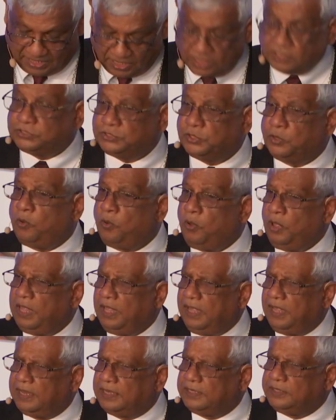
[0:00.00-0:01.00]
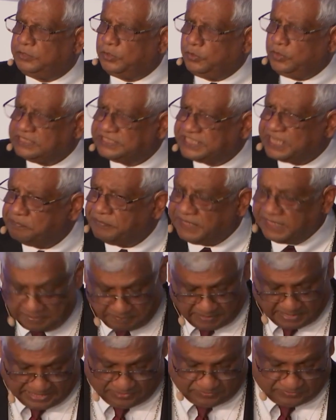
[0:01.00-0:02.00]
So, doing something
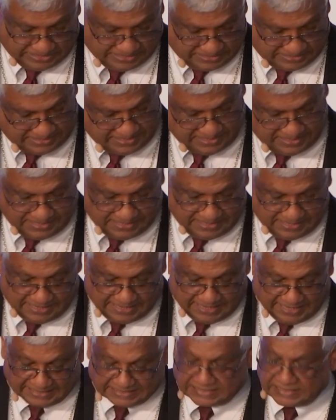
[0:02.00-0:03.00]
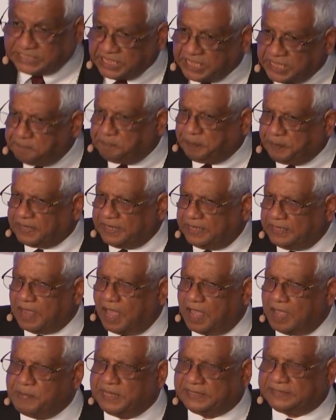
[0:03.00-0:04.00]
about it is deep in
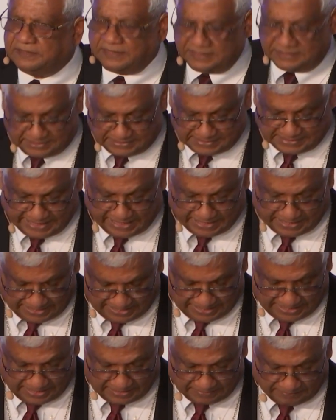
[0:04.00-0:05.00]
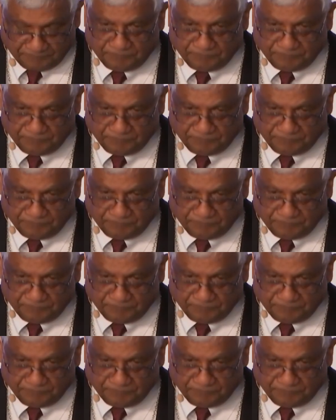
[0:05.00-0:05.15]
our Methodist DNA.